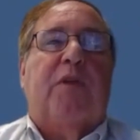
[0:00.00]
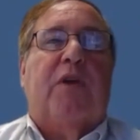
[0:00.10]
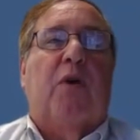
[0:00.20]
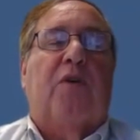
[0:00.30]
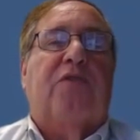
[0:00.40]

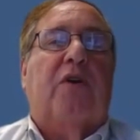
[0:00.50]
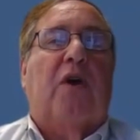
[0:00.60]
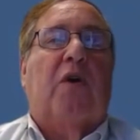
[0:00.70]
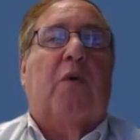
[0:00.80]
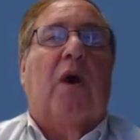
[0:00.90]
You could also
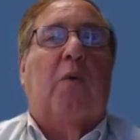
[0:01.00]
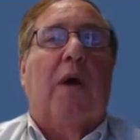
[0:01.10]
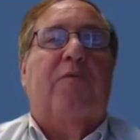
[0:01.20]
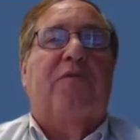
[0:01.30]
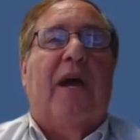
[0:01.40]
go to our
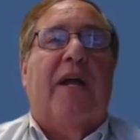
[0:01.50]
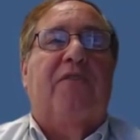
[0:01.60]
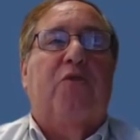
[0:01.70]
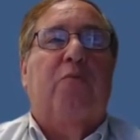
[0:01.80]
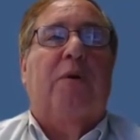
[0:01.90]

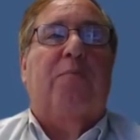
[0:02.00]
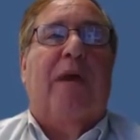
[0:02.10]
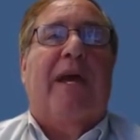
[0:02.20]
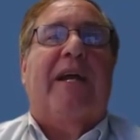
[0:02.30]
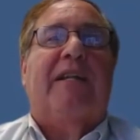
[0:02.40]
website,
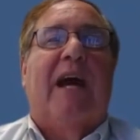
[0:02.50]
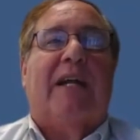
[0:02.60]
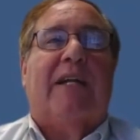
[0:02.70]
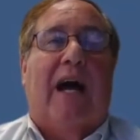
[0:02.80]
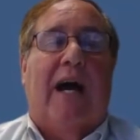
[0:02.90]

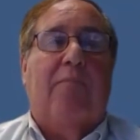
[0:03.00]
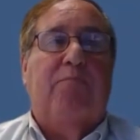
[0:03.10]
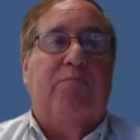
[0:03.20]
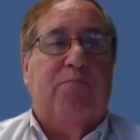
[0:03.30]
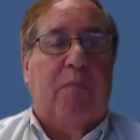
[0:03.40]

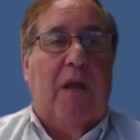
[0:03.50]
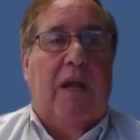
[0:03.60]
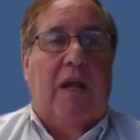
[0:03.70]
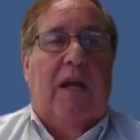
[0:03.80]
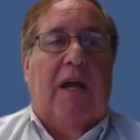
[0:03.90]
zumapay.com.
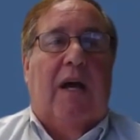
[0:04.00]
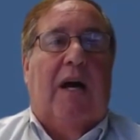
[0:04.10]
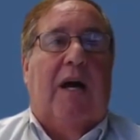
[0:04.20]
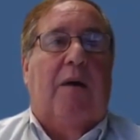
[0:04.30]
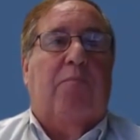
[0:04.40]

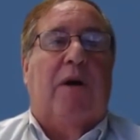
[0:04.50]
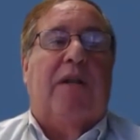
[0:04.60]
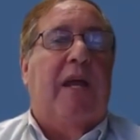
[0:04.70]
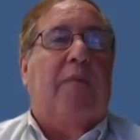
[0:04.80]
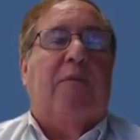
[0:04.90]

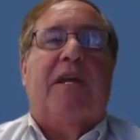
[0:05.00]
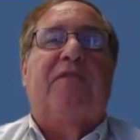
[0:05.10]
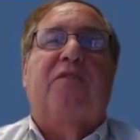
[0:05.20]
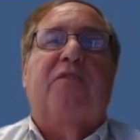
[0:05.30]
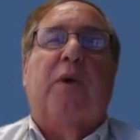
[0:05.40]
But the
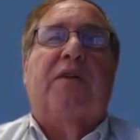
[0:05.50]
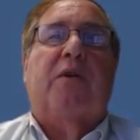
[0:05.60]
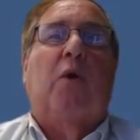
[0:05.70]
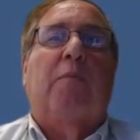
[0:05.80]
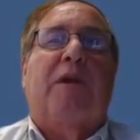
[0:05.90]
easiest way to
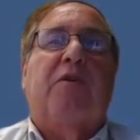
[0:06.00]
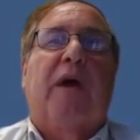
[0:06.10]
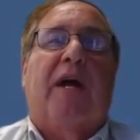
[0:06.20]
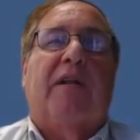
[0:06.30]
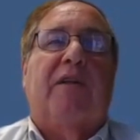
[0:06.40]
call me
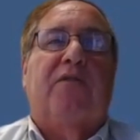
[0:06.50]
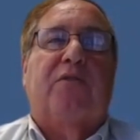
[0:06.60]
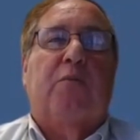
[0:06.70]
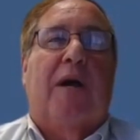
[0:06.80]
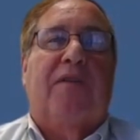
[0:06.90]
direct is
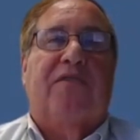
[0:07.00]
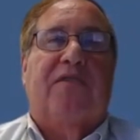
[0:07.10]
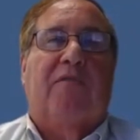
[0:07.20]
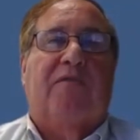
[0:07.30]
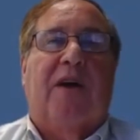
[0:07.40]
through my
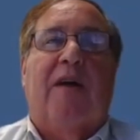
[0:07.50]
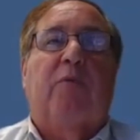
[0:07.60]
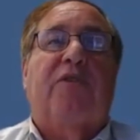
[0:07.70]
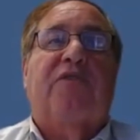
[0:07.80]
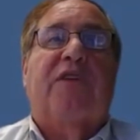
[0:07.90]
cell,
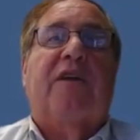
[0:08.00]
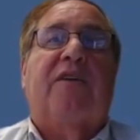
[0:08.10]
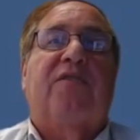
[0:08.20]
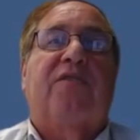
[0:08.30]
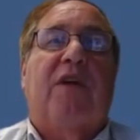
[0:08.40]

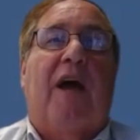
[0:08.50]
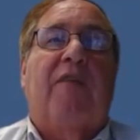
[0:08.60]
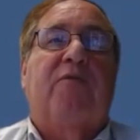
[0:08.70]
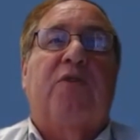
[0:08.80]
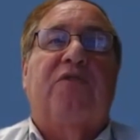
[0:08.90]

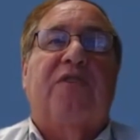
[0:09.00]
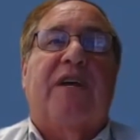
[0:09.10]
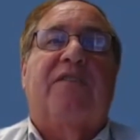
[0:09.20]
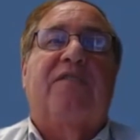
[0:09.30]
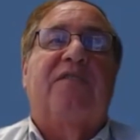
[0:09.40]

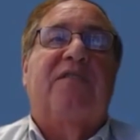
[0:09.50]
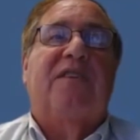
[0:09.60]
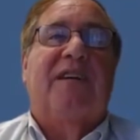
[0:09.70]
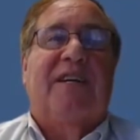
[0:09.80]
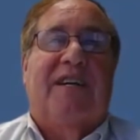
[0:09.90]

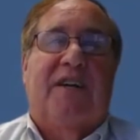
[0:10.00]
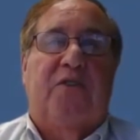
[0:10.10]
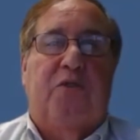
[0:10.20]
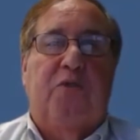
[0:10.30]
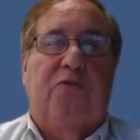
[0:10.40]

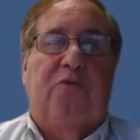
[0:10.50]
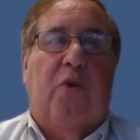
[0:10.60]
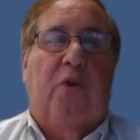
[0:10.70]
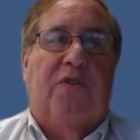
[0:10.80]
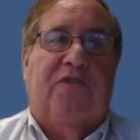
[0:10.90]

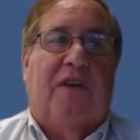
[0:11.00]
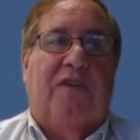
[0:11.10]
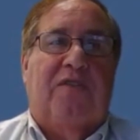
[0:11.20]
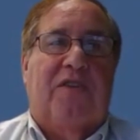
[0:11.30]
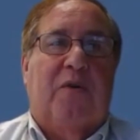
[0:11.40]

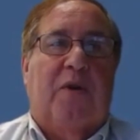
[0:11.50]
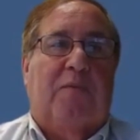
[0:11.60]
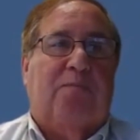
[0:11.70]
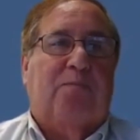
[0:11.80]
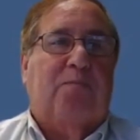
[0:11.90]
516-946-2470.